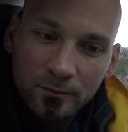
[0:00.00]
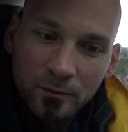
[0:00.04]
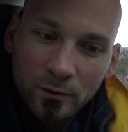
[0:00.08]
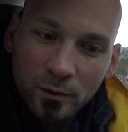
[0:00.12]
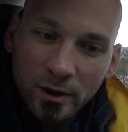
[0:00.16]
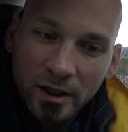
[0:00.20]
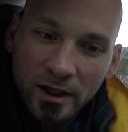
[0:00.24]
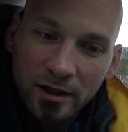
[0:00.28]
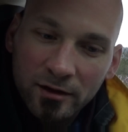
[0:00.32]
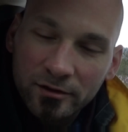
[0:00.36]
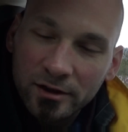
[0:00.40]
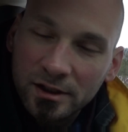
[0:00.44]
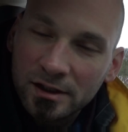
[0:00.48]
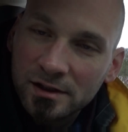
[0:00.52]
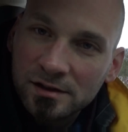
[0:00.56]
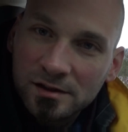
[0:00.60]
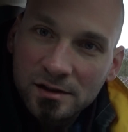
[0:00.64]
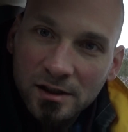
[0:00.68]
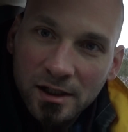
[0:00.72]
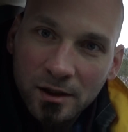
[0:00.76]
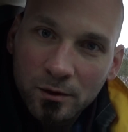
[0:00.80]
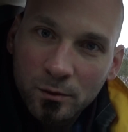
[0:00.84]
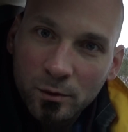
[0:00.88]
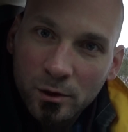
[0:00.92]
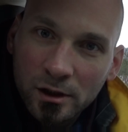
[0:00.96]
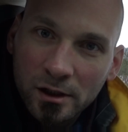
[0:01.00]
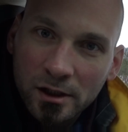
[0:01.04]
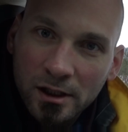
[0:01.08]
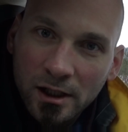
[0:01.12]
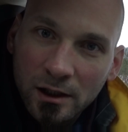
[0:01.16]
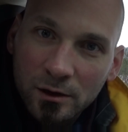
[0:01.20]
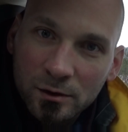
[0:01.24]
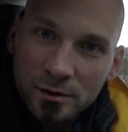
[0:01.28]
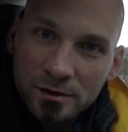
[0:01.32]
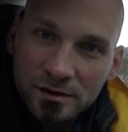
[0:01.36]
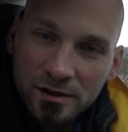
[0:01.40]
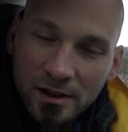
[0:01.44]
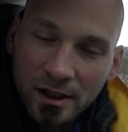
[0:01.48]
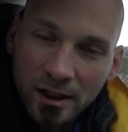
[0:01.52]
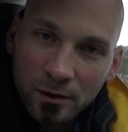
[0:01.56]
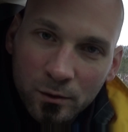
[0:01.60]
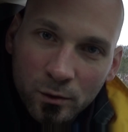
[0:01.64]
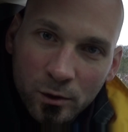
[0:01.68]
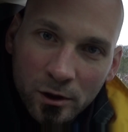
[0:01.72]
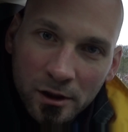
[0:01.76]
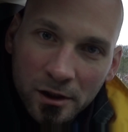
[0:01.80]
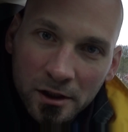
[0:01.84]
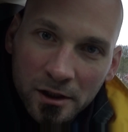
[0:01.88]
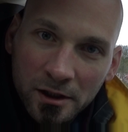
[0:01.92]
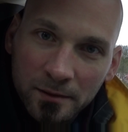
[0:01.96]
We have inside work, outside
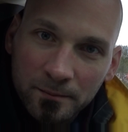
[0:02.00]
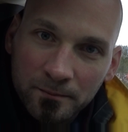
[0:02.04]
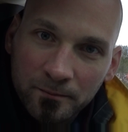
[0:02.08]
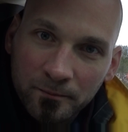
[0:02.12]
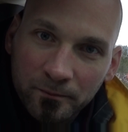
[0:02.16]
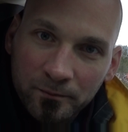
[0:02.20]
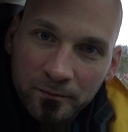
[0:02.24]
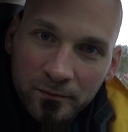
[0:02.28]
work.